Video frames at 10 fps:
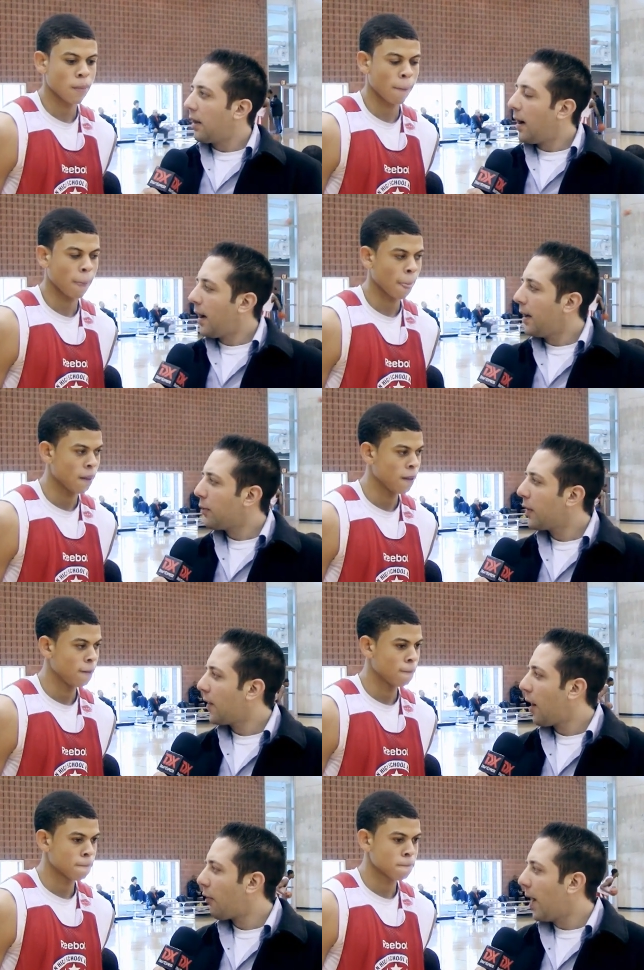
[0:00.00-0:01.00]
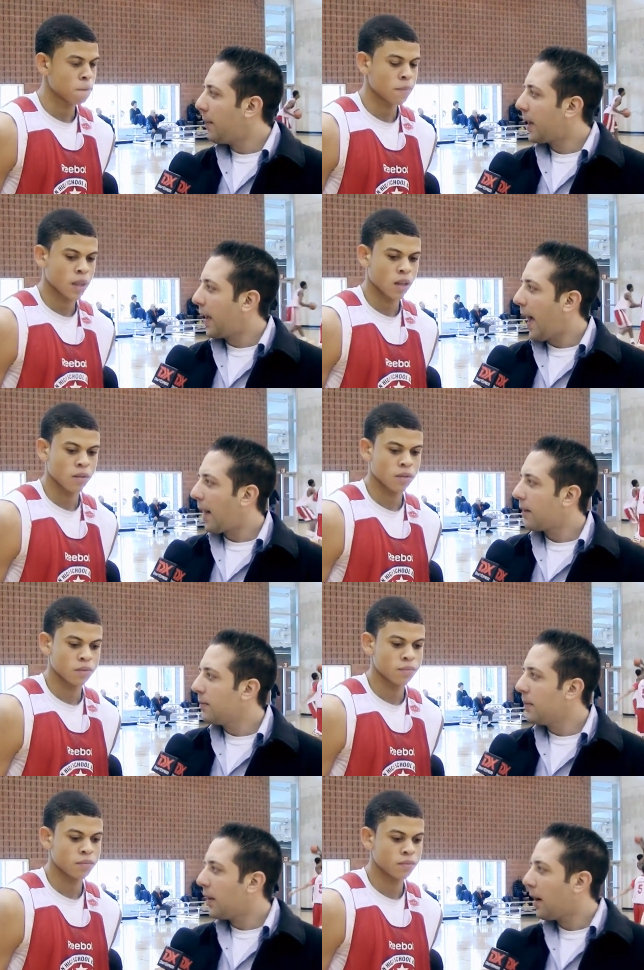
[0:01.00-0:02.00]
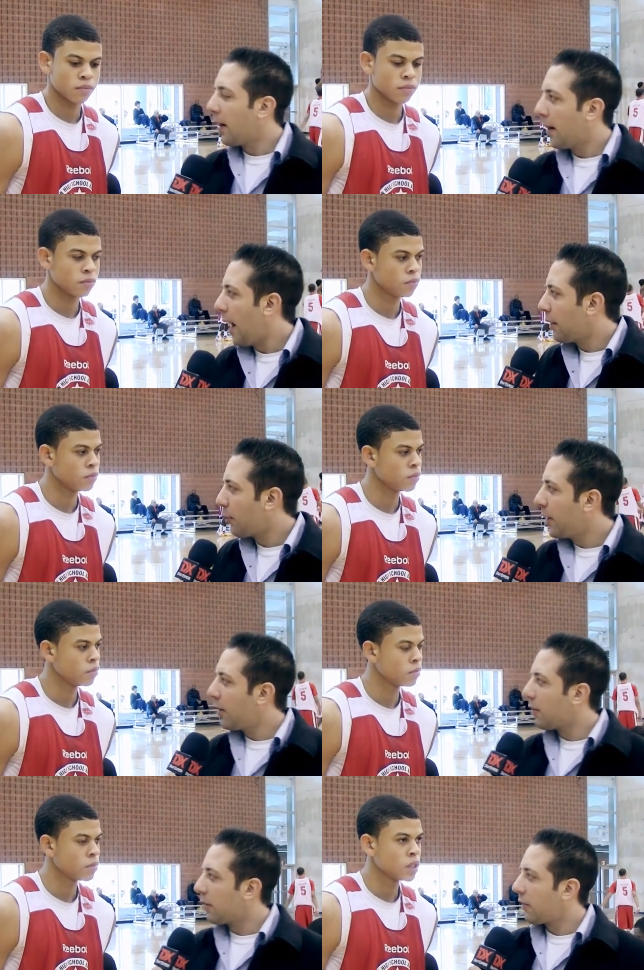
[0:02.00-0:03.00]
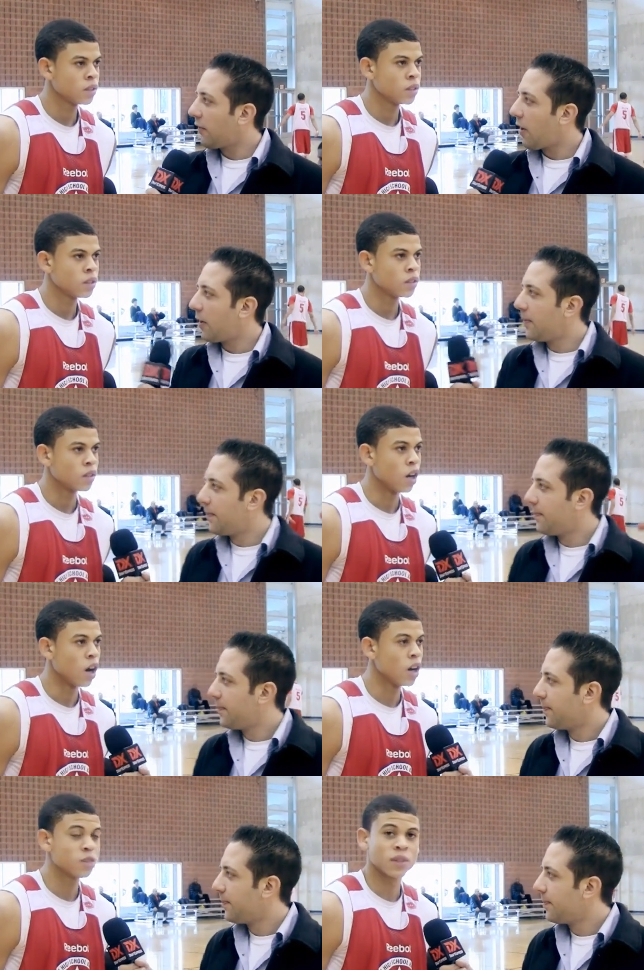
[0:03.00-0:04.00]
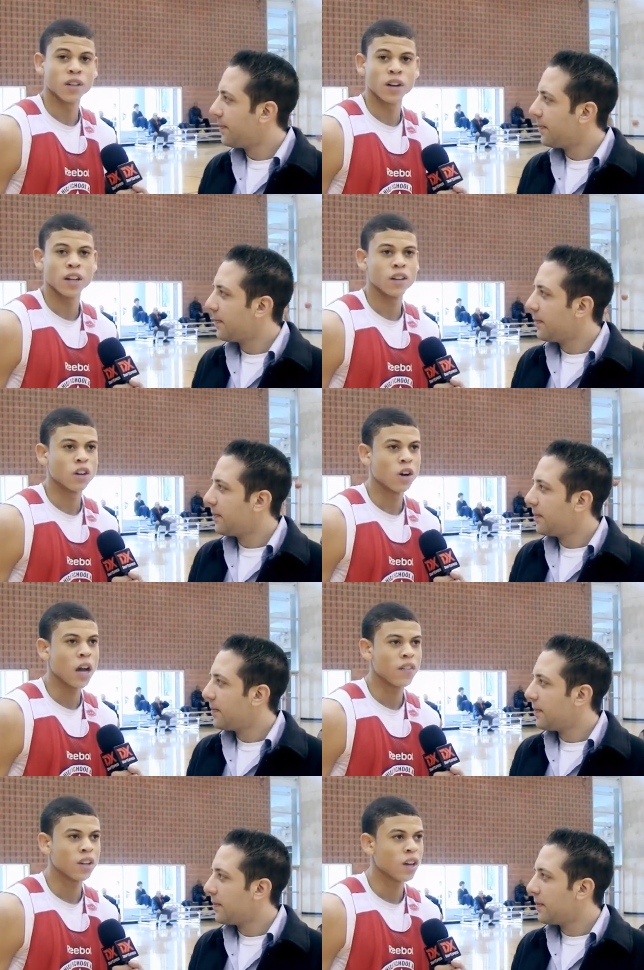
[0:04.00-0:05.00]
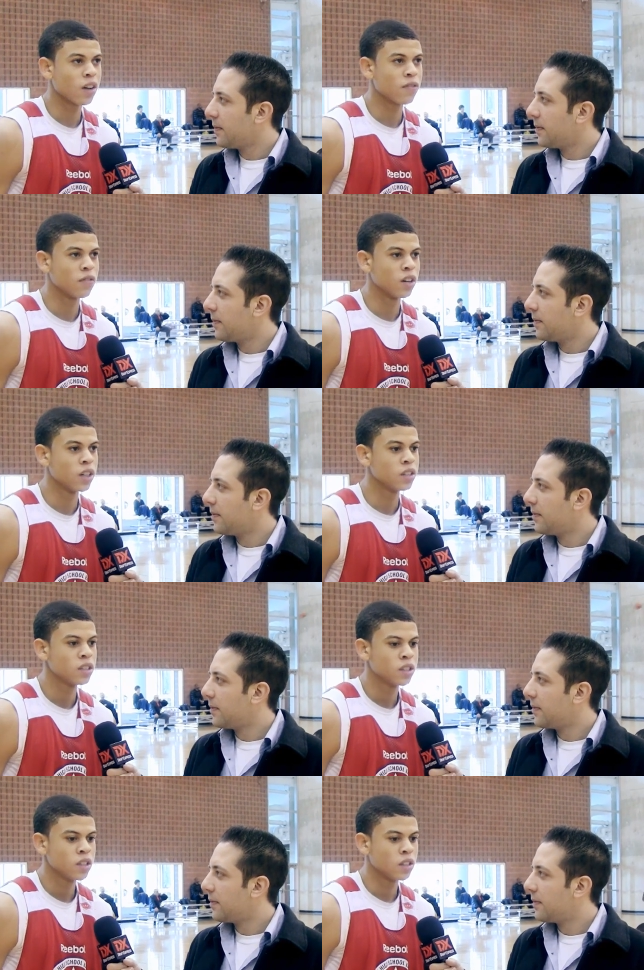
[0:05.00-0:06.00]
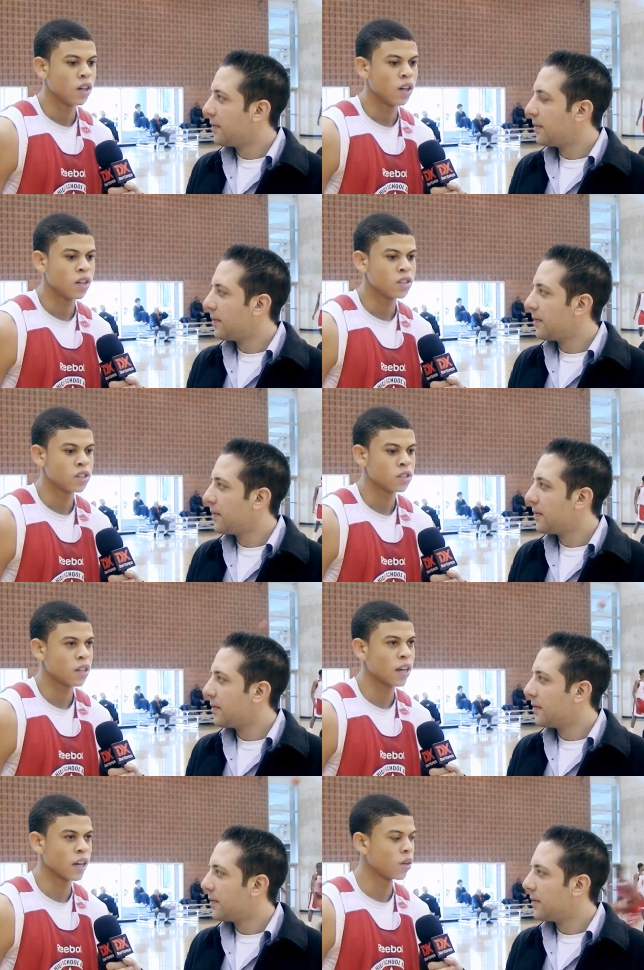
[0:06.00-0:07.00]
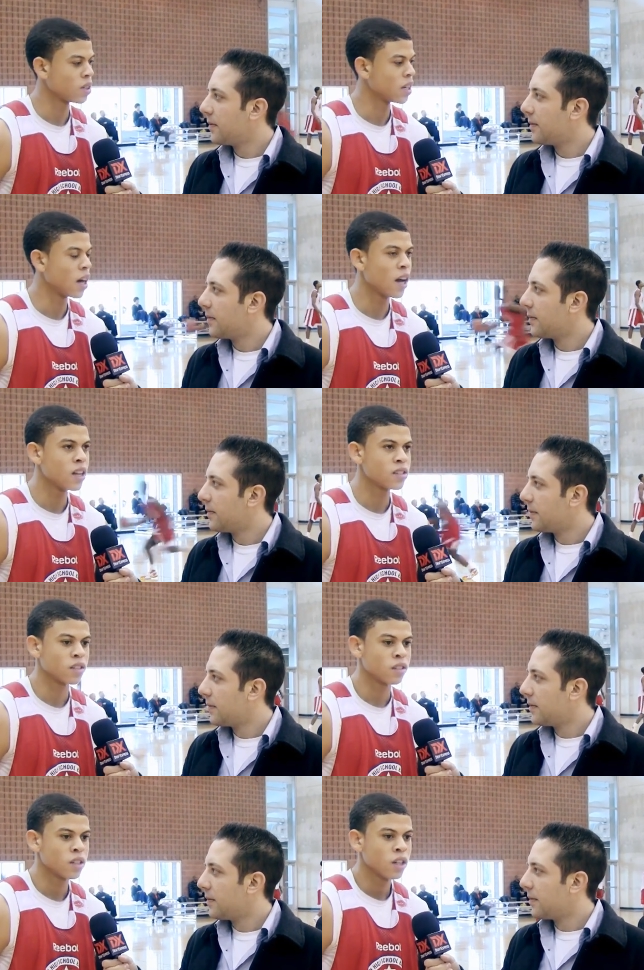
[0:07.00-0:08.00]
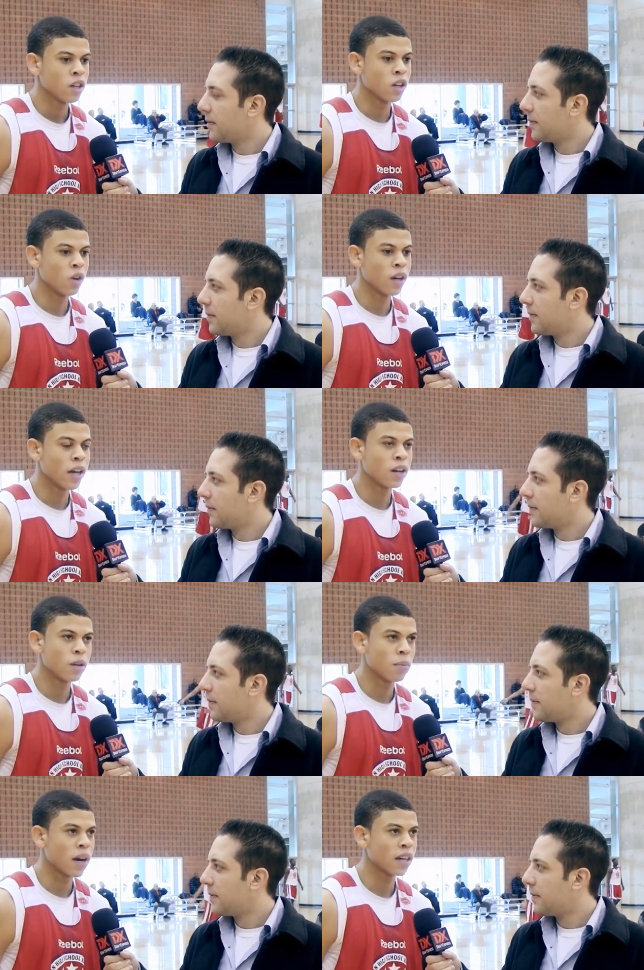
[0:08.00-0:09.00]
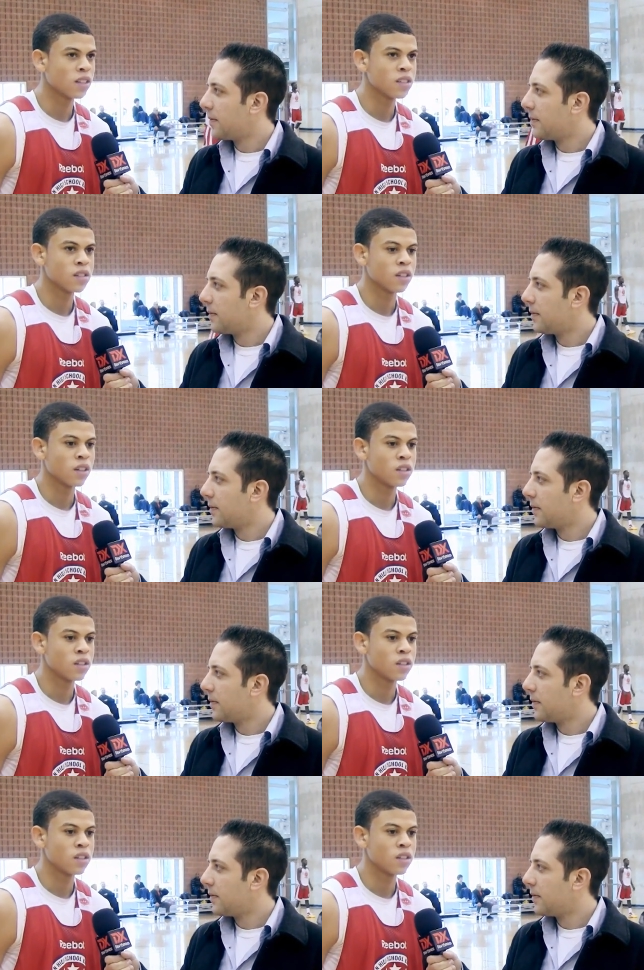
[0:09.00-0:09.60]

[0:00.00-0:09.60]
Speaker 1: Uh, here with uh, Ray McCallum. Uh, how's the week going so far?
Speaker 2: Uh, it's been great, you know, having a lot of fun, uh, just hanging out with the guys and going at it in practice and uh,